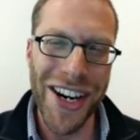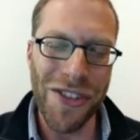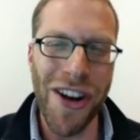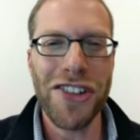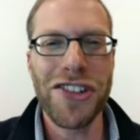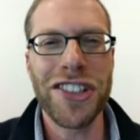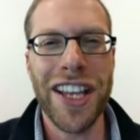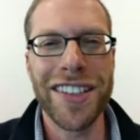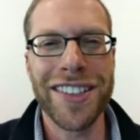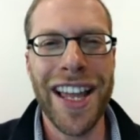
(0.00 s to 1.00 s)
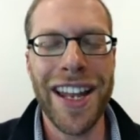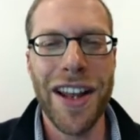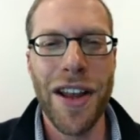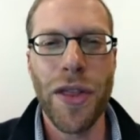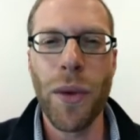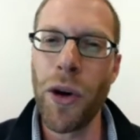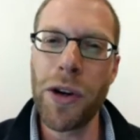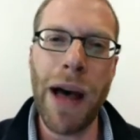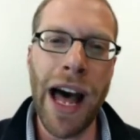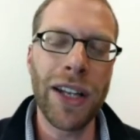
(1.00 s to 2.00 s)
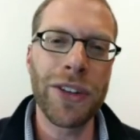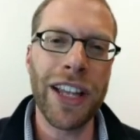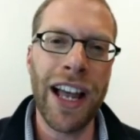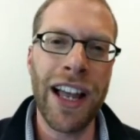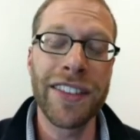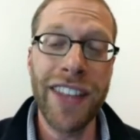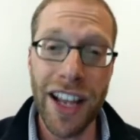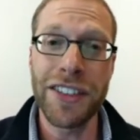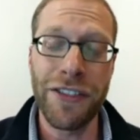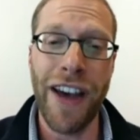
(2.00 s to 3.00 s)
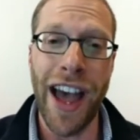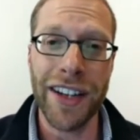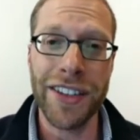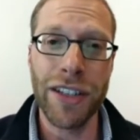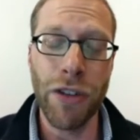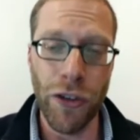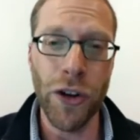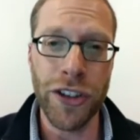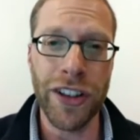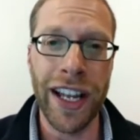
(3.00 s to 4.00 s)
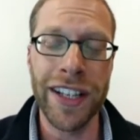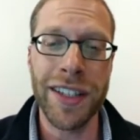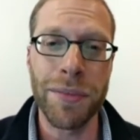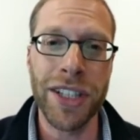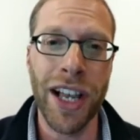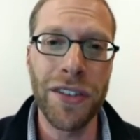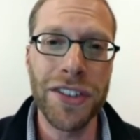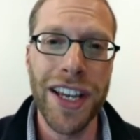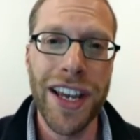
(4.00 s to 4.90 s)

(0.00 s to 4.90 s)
Rashi says that the word ba'alotcha does in fact refer to the lights themselves,